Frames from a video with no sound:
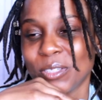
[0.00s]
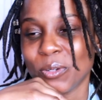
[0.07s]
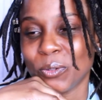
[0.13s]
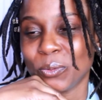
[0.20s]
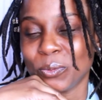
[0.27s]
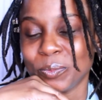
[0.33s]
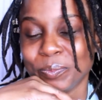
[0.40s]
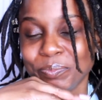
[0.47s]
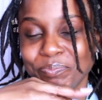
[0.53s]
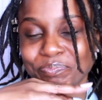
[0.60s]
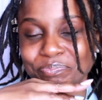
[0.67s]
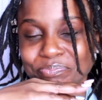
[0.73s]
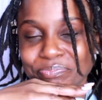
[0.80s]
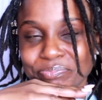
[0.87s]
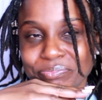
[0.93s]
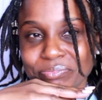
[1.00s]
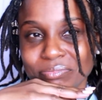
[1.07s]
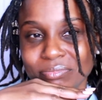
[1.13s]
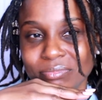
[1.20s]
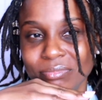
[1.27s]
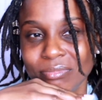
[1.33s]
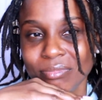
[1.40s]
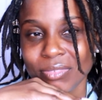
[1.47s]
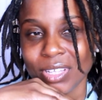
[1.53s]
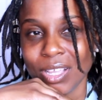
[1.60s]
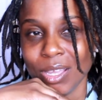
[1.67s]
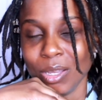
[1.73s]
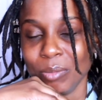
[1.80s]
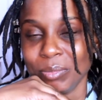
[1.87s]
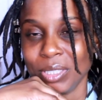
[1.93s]
So
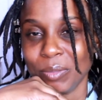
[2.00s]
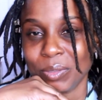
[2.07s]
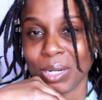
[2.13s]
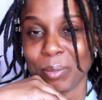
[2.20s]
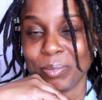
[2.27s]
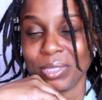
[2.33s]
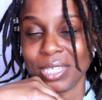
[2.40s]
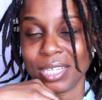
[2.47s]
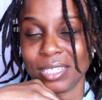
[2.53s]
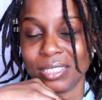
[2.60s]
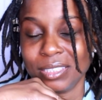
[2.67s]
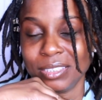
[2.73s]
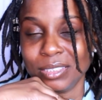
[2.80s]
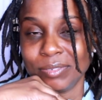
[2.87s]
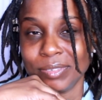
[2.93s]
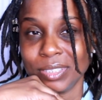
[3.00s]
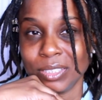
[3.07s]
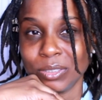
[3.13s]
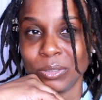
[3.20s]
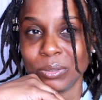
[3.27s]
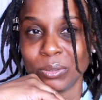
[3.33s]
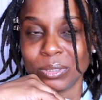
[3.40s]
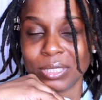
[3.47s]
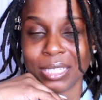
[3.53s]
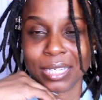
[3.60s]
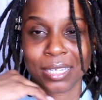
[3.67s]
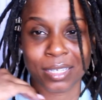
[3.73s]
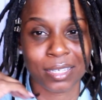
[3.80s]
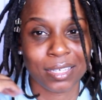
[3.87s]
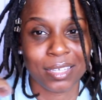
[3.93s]
um, yeah, when I be editing these videos,
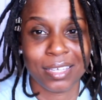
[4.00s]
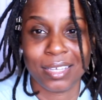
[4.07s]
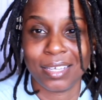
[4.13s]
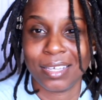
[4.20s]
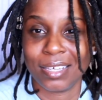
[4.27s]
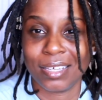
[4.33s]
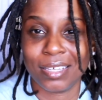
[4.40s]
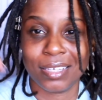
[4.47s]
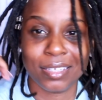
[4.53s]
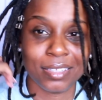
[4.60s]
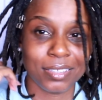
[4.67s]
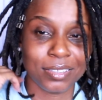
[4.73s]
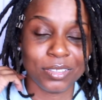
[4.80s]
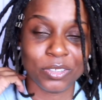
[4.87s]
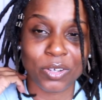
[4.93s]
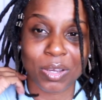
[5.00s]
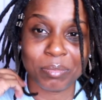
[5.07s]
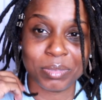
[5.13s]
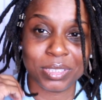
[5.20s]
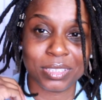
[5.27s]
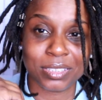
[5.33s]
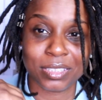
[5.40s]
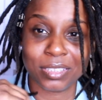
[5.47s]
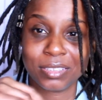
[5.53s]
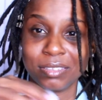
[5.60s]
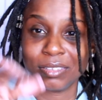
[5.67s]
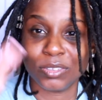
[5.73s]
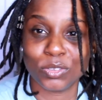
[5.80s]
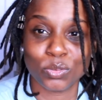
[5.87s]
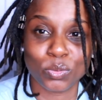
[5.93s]
like eh, you know, I be
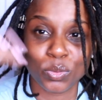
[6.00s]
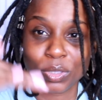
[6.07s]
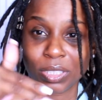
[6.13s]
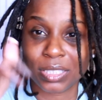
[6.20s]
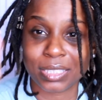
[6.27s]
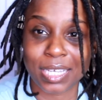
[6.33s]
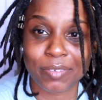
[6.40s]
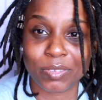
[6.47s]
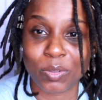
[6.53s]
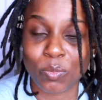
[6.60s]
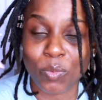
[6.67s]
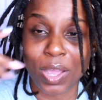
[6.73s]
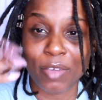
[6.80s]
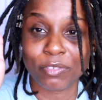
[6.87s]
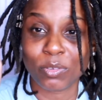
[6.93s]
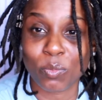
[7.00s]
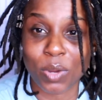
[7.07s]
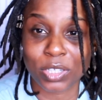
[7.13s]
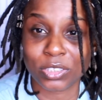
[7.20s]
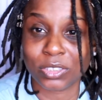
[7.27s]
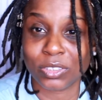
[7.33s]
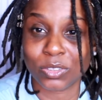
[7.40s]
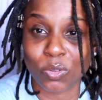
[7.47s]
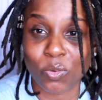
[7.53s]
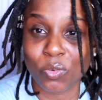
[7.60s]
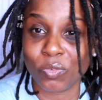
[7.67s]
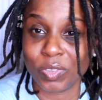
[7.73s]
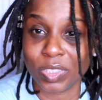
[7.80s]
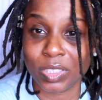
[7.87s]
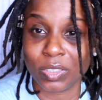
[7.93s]
sitting through it because I have to I have to watch this
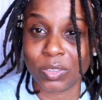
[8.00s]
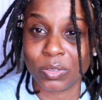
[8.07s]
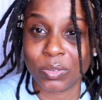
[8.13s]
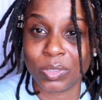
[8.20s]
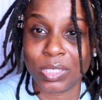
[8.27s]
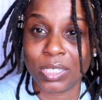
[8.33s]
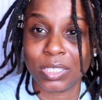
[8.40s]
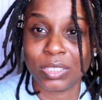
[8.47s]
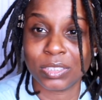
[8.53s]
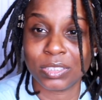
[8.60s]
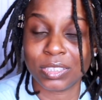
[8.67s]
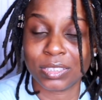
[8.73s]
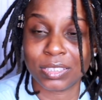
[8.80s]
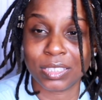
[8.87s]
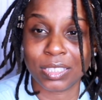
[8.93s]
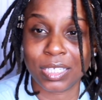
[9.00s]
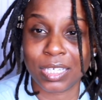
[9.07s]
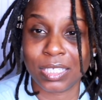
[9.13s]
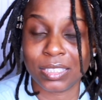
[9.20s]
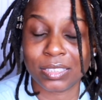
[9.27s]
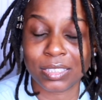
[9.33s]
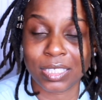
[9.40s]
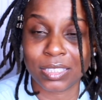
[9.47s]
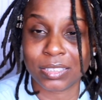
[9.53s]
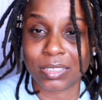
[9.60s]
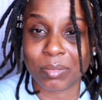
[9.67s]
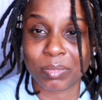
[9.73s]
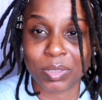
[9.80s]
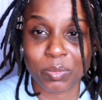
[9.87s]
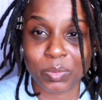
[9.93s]
whole video just in case like
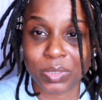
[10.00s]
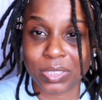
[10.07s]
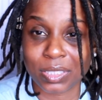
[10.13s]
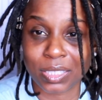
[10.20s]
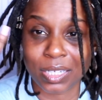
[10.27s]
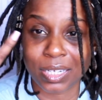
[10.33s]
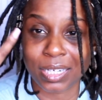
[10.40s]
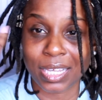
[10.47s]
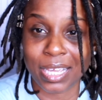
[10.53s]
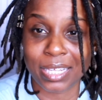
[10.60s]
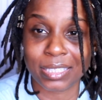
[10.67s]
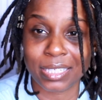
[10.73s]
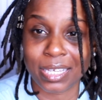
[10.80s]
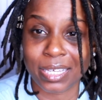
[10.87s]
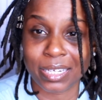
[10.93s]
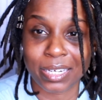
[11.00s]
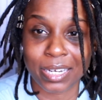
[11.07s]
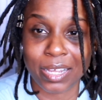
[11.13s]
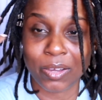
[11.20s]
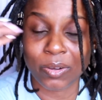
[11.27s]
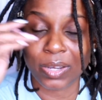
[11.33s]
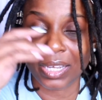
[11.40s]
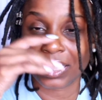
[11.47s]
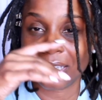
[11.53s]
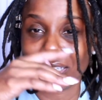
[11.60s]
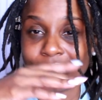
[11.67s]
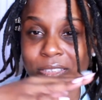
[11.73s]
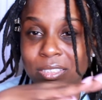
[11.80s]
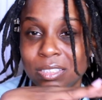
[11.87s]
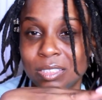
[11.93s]
something was in there and I had to edit out. I
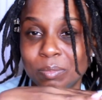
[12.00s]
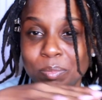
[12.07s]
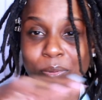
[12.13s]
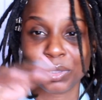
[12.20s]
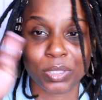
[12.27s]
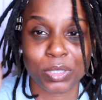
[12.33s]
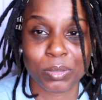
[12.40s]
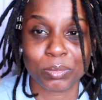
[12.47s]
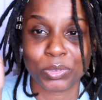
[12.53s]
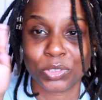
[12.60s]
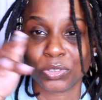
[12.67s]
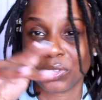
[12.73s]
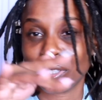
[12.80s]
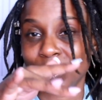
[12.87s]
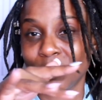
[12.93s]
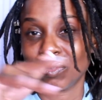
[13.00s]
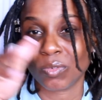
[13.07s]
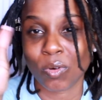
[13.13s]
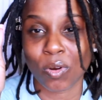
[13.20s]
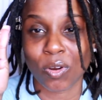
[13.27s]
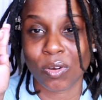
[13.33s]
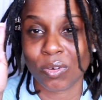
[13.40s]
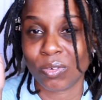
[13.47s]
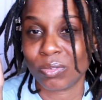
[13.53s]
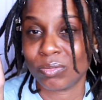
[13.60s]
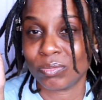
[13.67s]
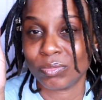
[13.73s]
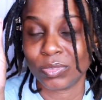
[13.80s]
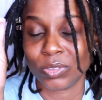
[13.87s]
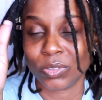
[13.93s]
can't just put it up straight raw,
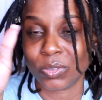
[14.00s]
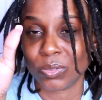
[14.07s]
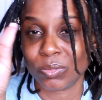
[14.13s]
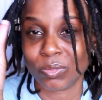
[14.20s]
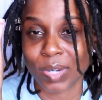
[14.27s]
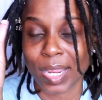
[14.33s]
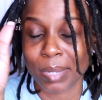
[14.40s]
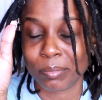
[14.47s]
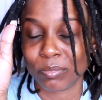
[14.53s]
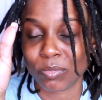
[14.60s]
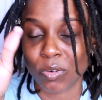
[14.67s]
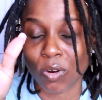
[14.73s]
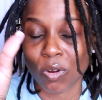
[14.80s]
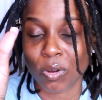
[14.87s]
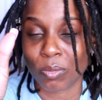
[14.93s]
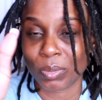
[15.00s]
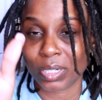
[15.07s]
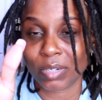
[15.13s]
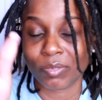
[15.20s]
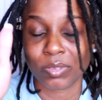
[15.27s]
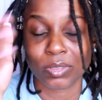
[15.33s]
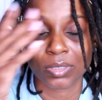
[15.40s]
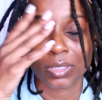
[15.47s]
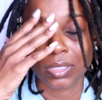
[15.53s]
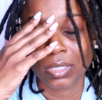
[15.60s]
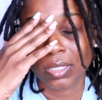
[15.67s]
you know, rap raw, whatever.